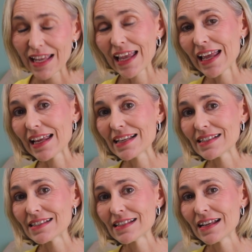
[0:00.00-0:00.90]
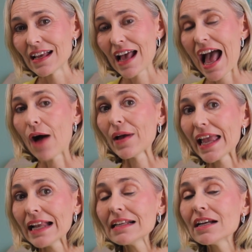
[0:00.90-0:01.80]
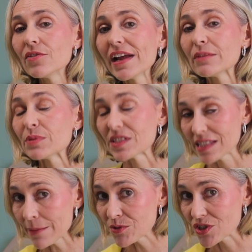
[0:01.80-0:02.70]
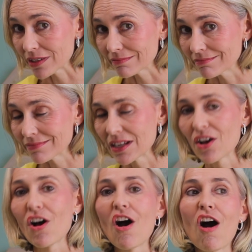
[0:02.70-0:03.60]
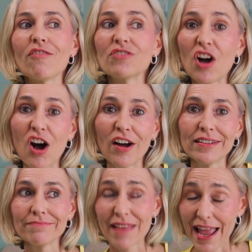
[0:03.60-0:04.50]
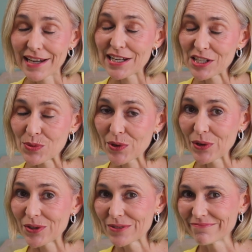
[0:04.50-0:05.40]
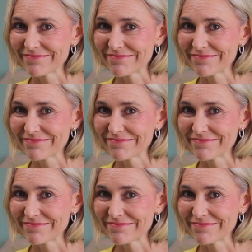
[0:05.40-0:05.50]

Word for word: is our incorrect perception of God and His Word.